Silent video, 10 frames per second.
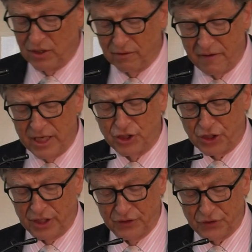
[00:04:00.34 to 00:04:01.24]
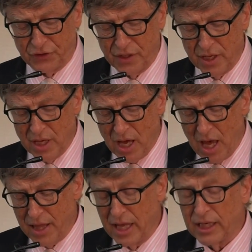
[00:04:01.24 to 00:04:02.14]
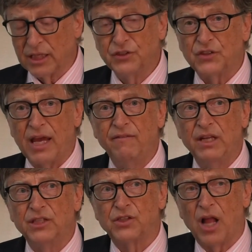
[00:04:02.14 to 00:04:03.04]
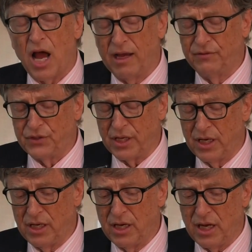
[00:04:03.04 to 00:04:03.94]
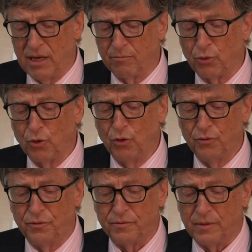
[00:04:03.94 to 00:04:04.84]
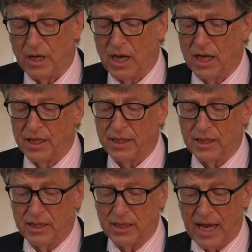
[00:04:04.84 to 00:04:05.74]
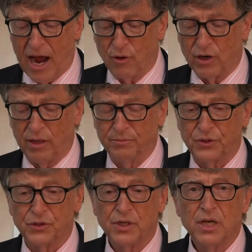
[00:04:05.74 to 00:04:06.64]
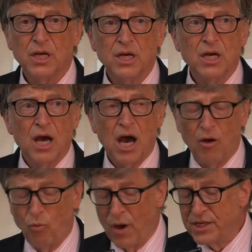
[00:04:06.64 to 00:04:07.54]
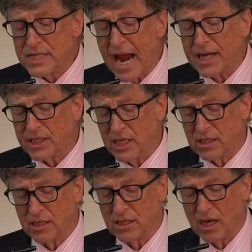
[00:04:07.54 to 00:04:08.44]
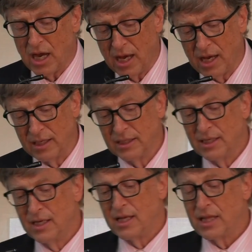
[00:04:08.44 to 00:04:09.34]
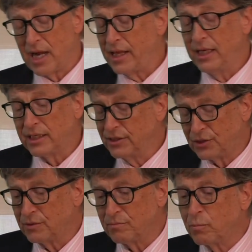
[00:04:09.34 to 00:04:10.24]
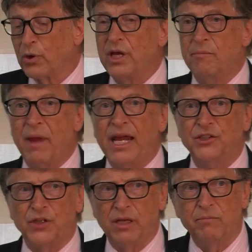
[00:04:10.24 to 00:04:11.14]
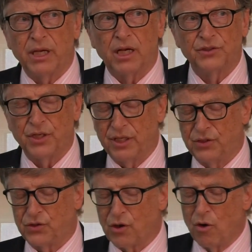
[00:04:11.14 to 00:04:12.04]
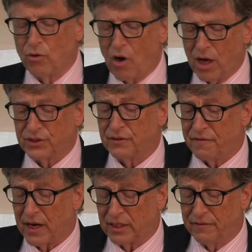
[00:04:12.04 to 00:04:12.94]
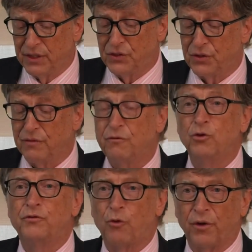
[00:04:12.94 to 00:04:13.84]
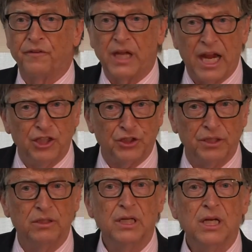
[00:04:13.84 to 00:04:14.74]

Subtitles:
the interventions that can save these lives and improve the outcomes. One tactic that I think is pretty amazing because it is so cost effective is food fortification.